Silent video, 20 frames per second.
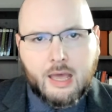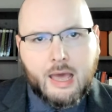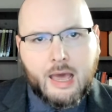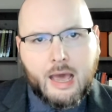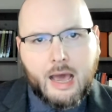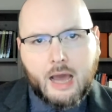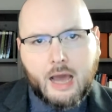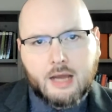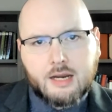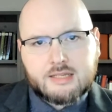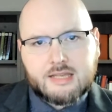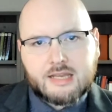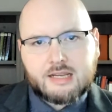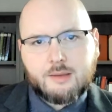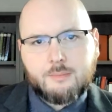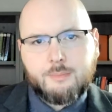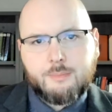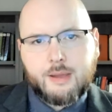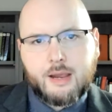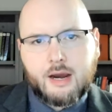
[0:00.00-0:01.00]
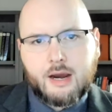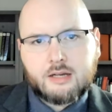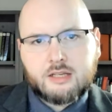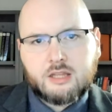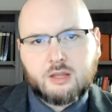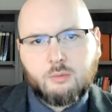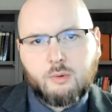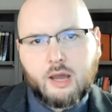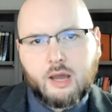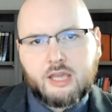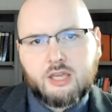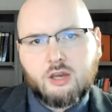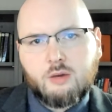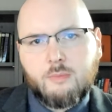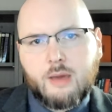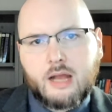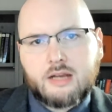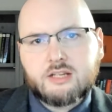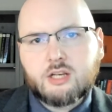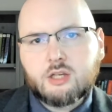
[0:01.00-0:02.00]
How does that compare to the way you
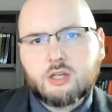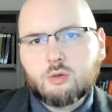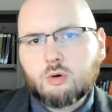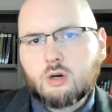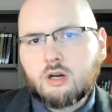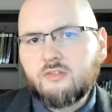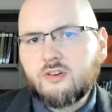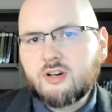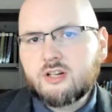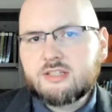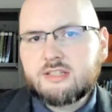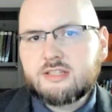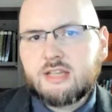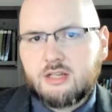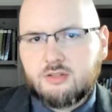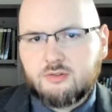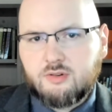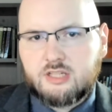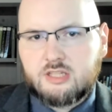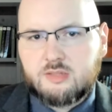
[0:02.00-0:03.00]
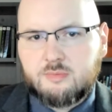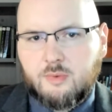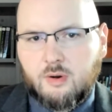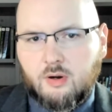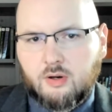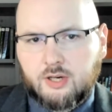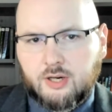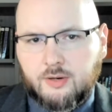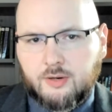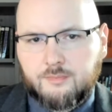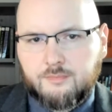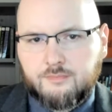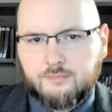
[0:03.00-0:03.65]
imagine a 21st century smoker?